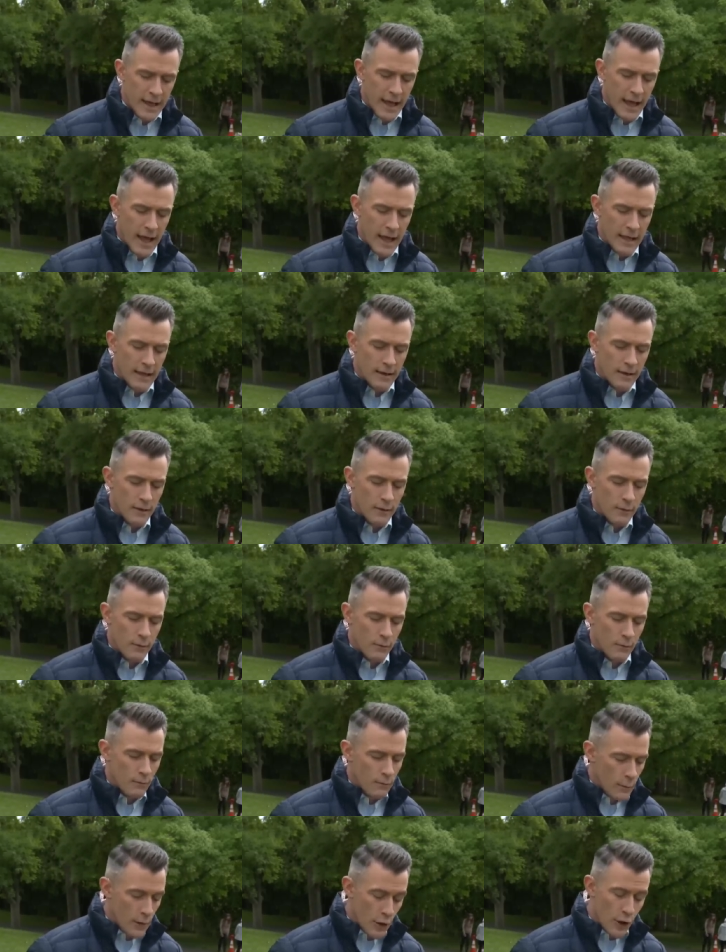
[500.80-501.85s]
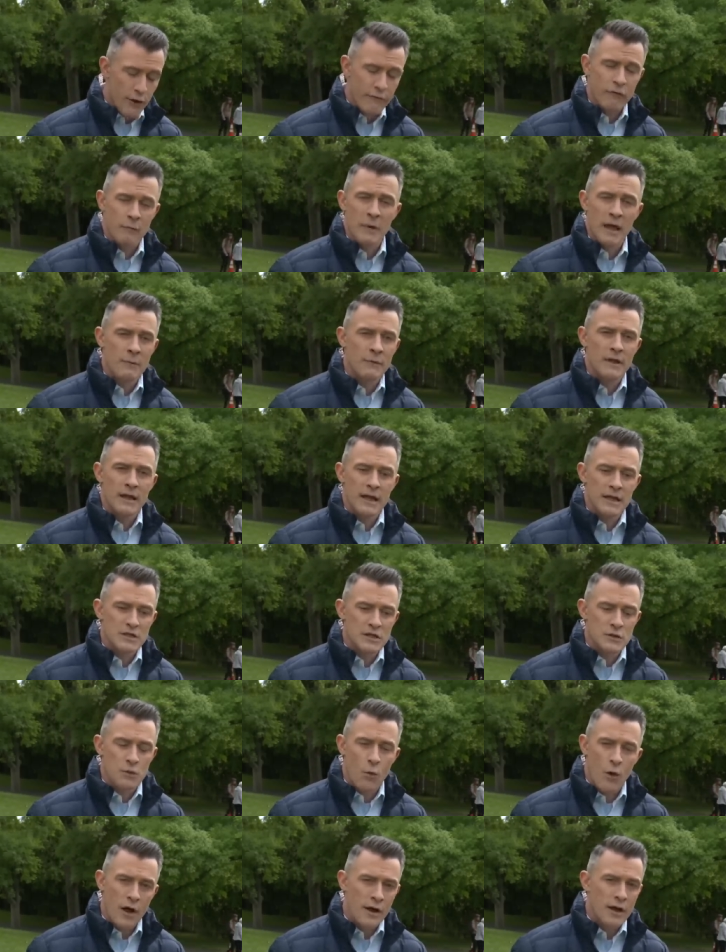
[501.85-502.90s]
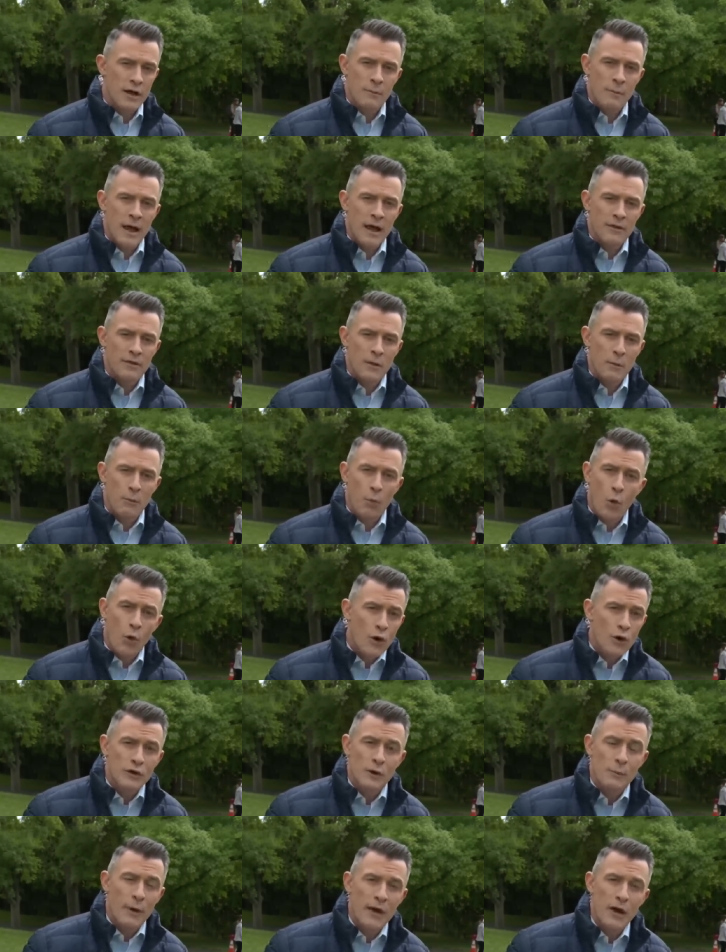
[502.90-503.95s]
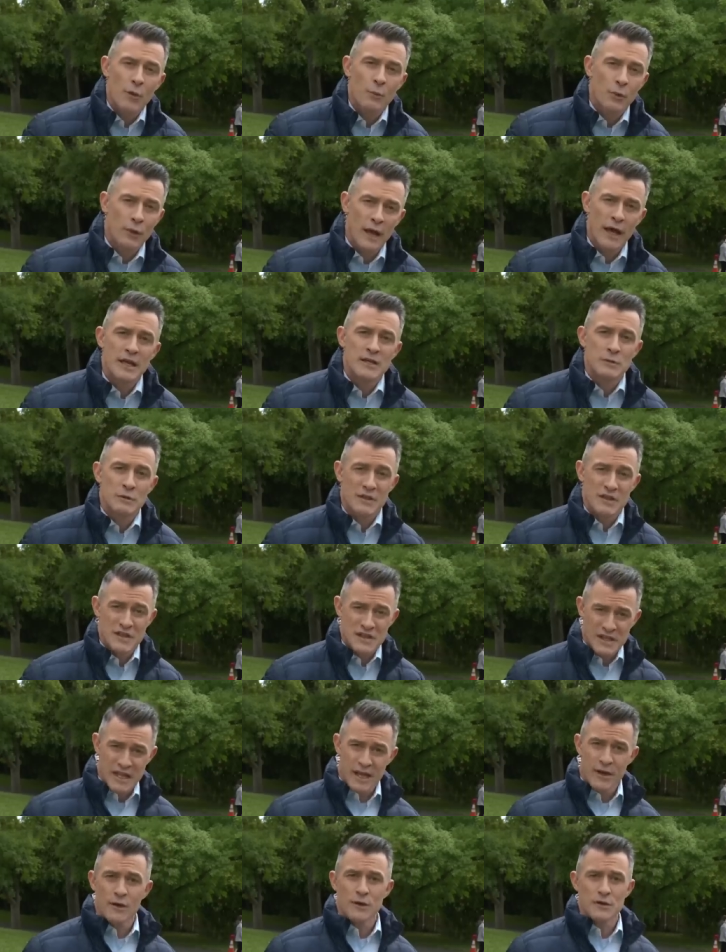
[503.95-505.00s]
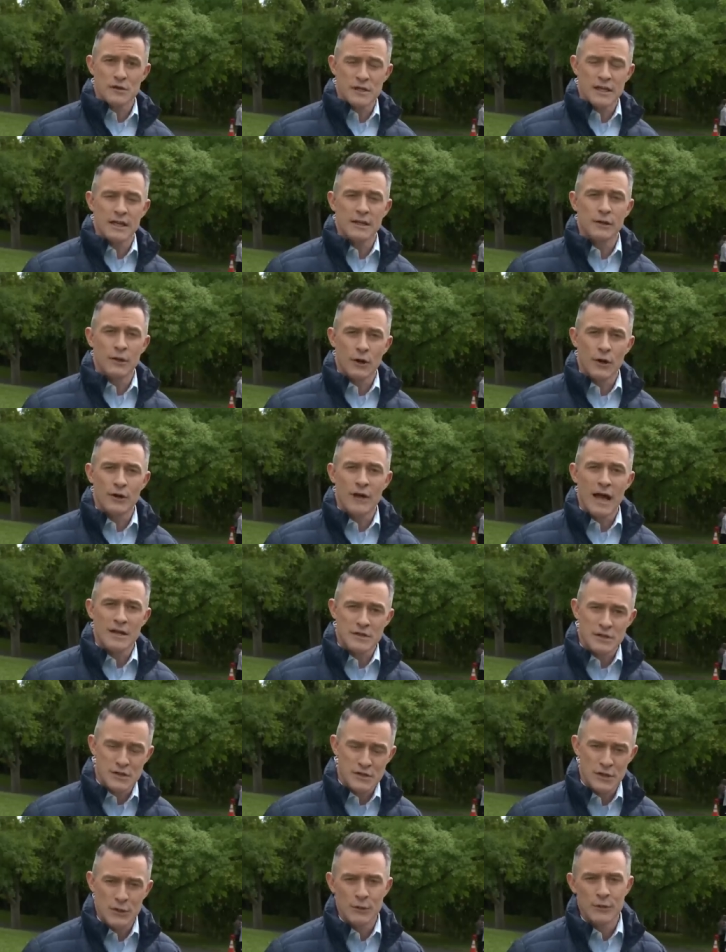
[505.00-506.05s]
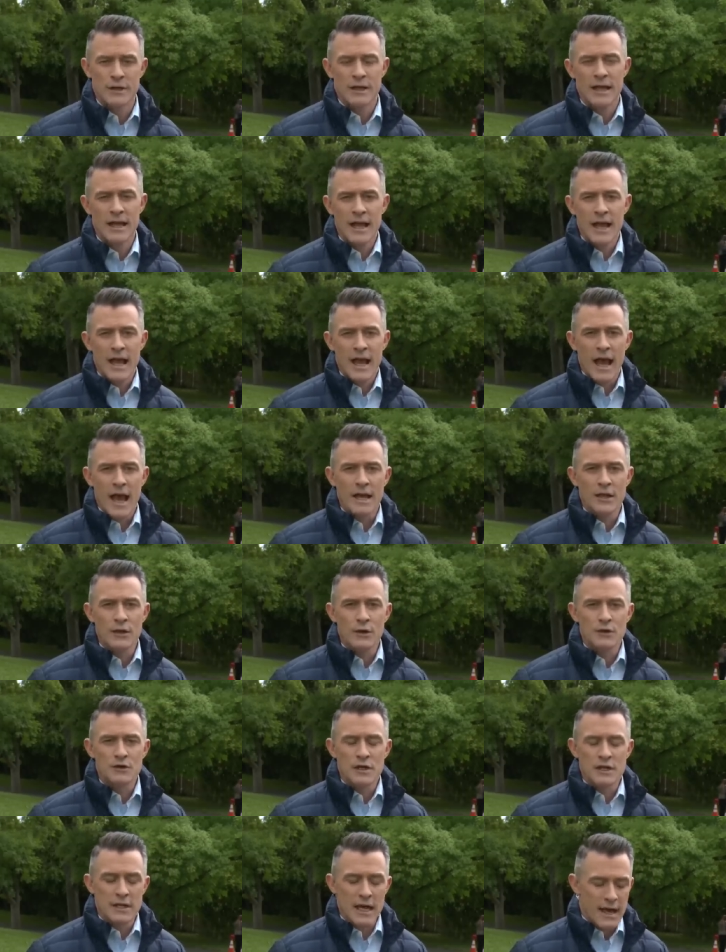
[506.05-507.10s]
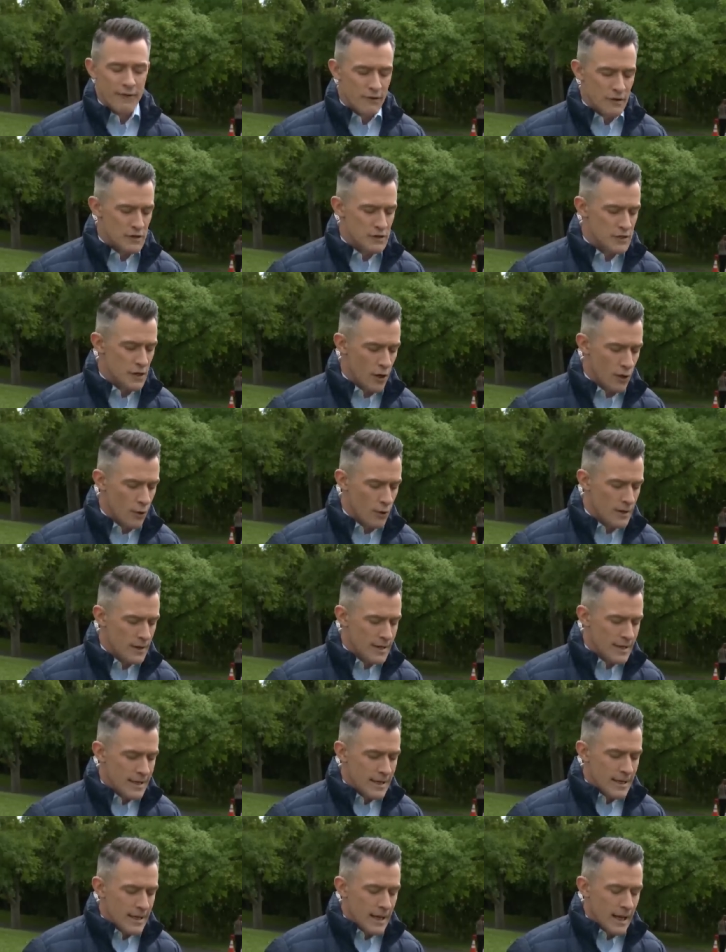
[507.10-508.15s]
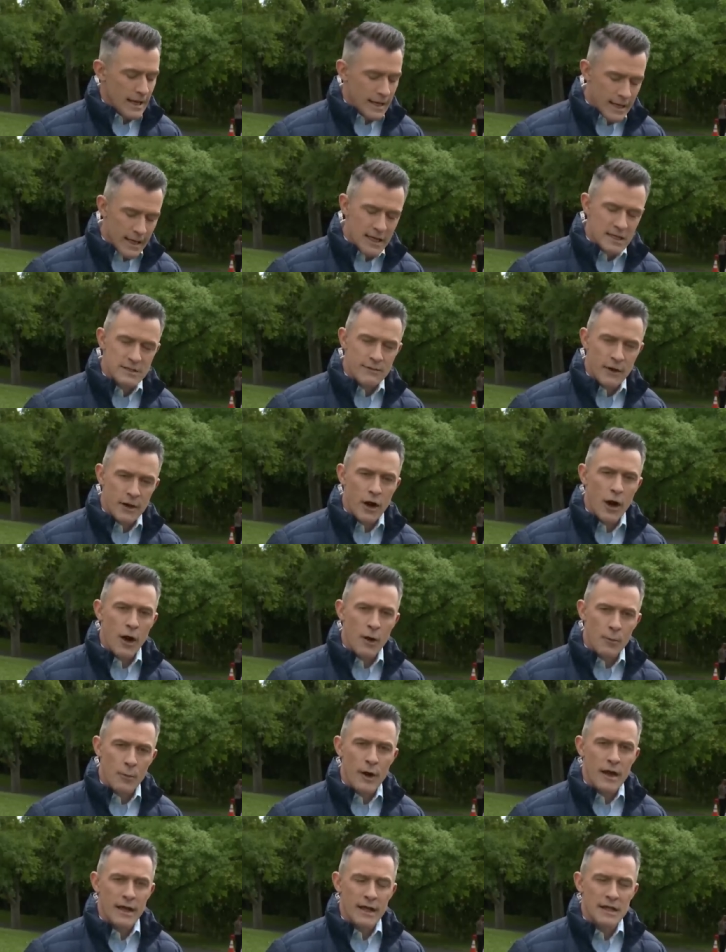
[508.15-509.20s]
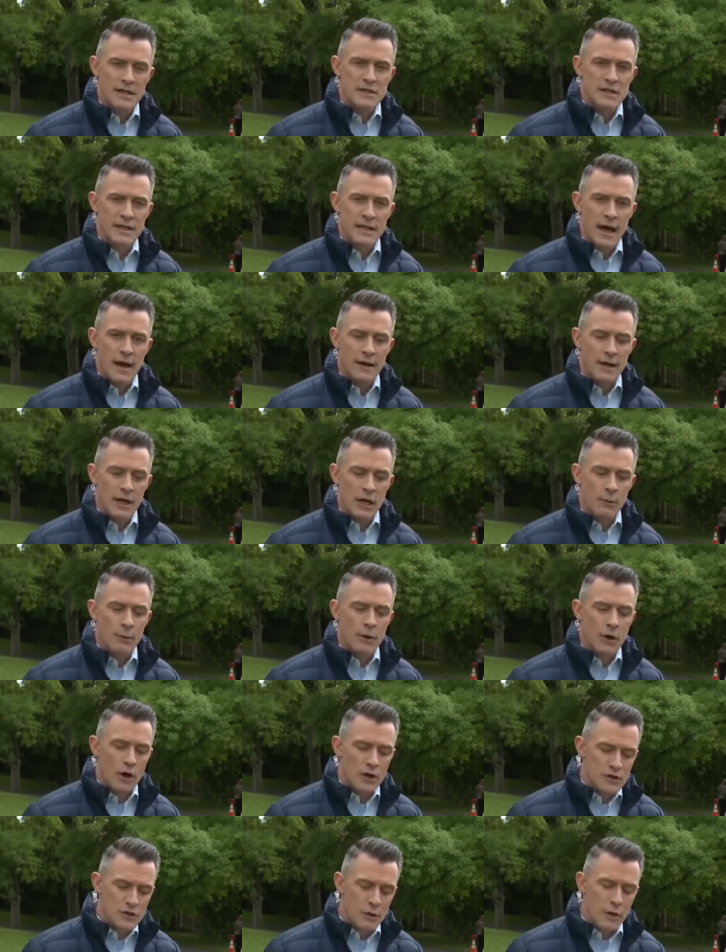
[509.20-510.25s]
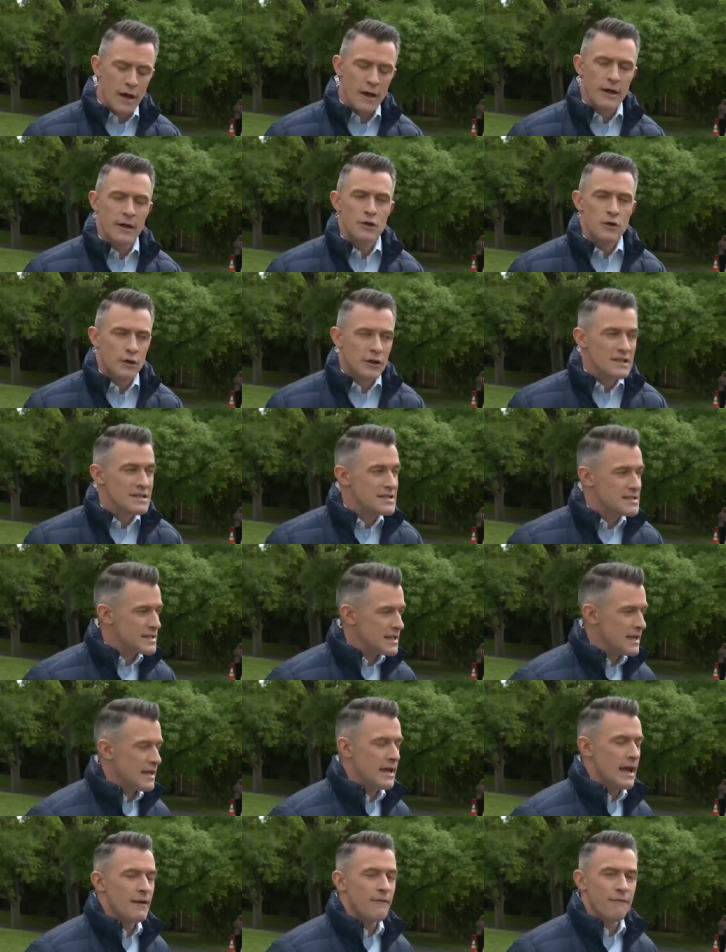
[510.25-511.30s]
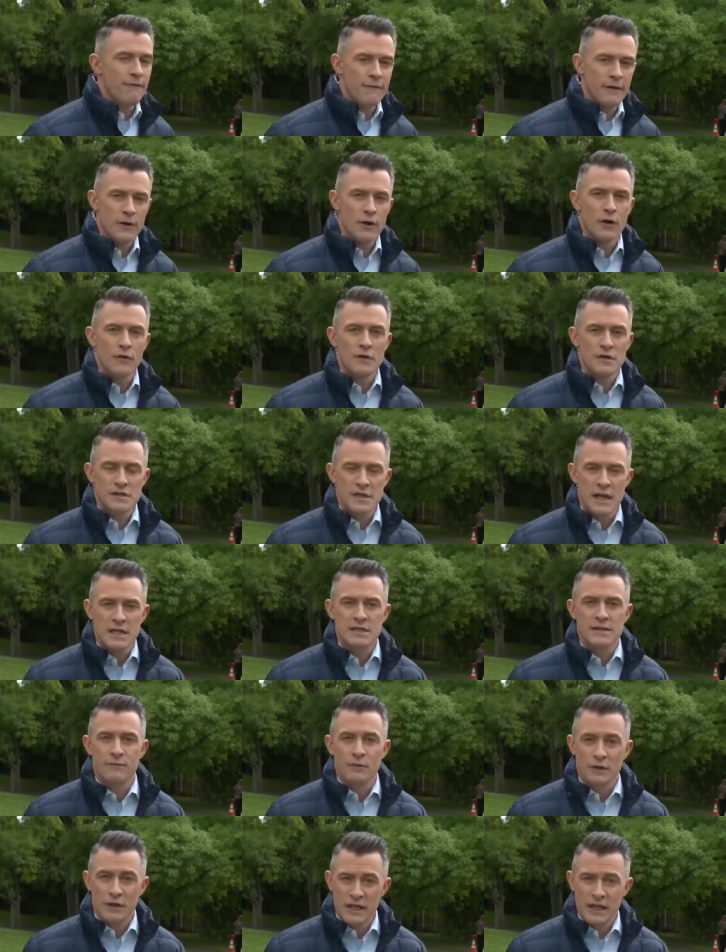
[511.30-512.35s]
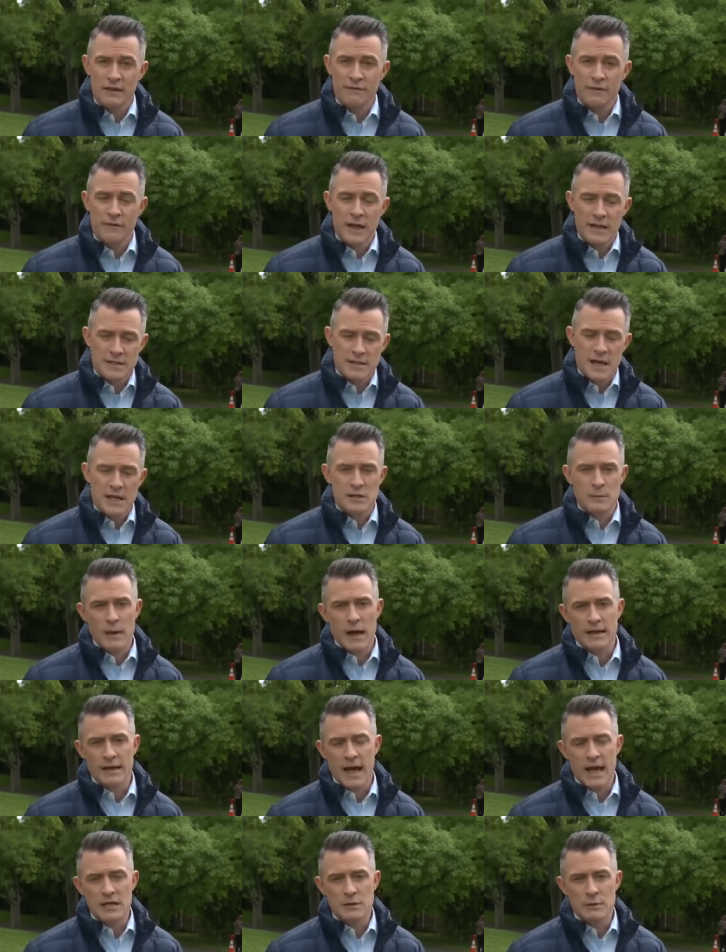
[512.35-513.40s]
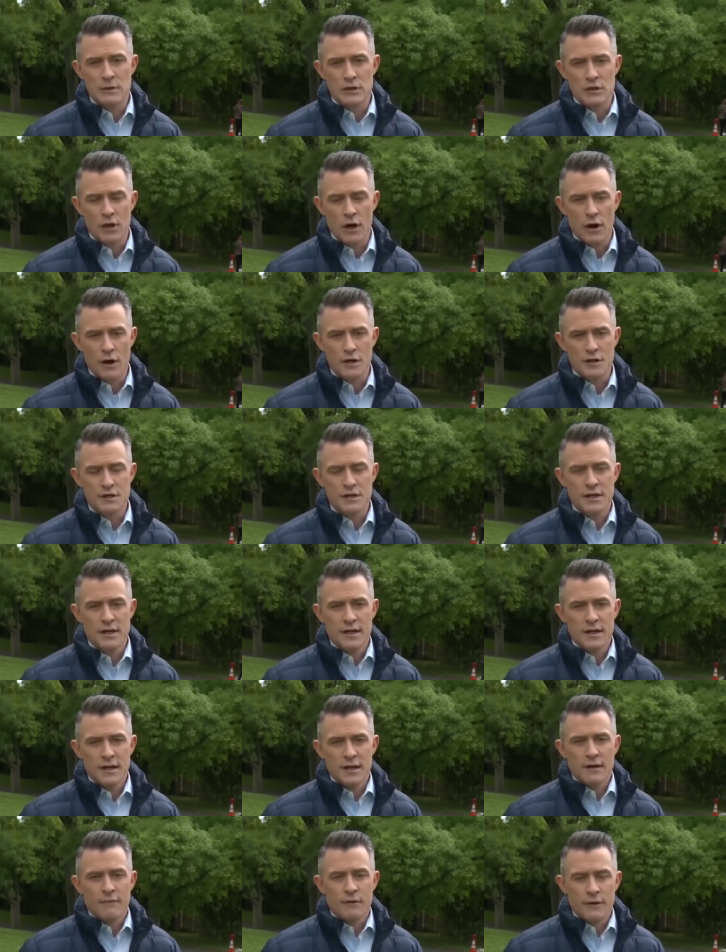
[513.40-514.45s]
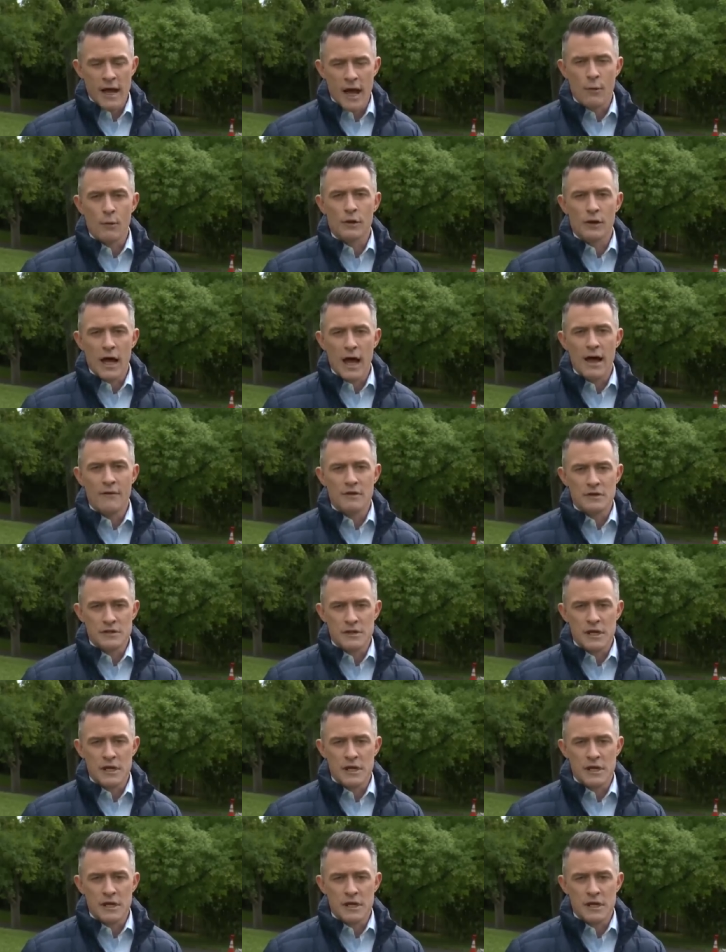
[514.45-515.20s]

and we heard from him that he just wanted to make the world a better place with the skills he had learned as a student at UC Davis. So again, it's a very heartbreaking scene out here, but also you can see and feel the sense of relief that suspect has been charged. For now, we're live at